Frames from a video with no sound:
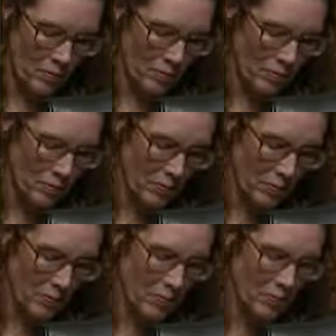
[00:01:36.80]

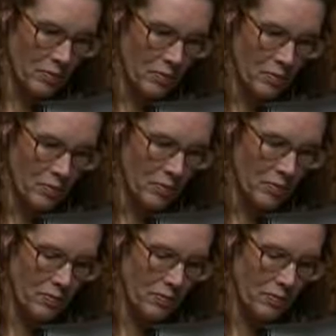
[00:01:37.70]

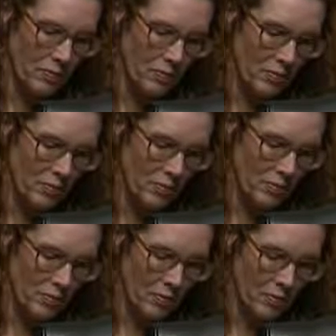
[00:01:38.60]

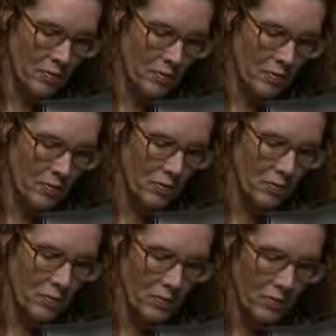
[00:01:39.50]

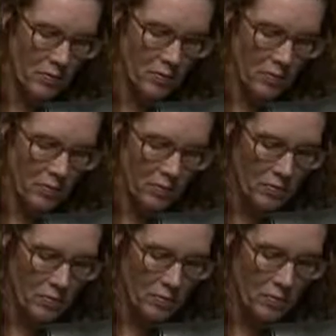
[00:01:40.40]

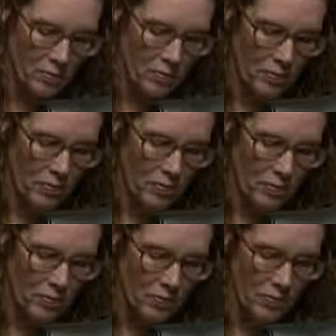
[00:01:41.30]

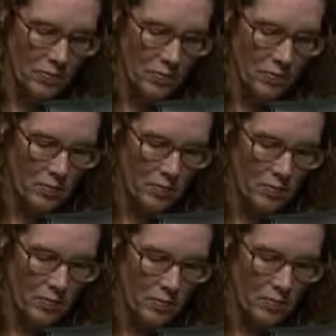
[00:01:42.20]

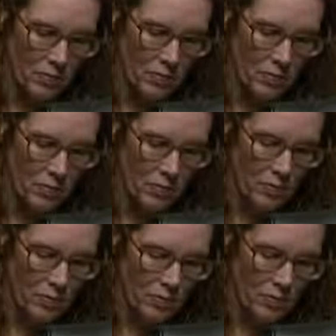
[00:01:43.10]
This person isn't speaking.